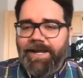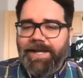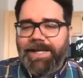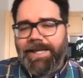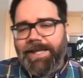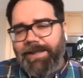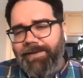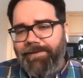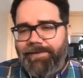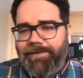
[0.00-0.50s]

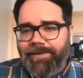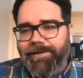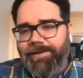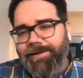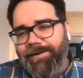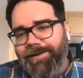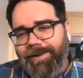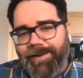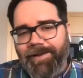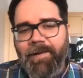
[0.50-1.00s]
He's
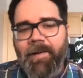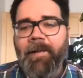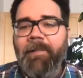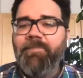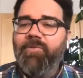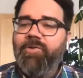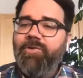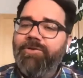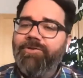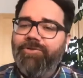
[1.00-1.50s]
and
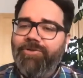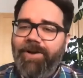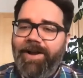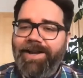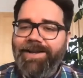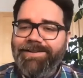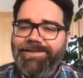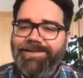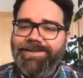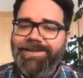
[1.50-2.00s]
so they're
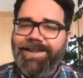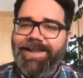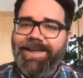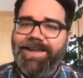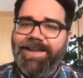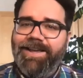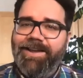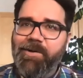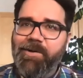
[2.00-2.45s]
trying to like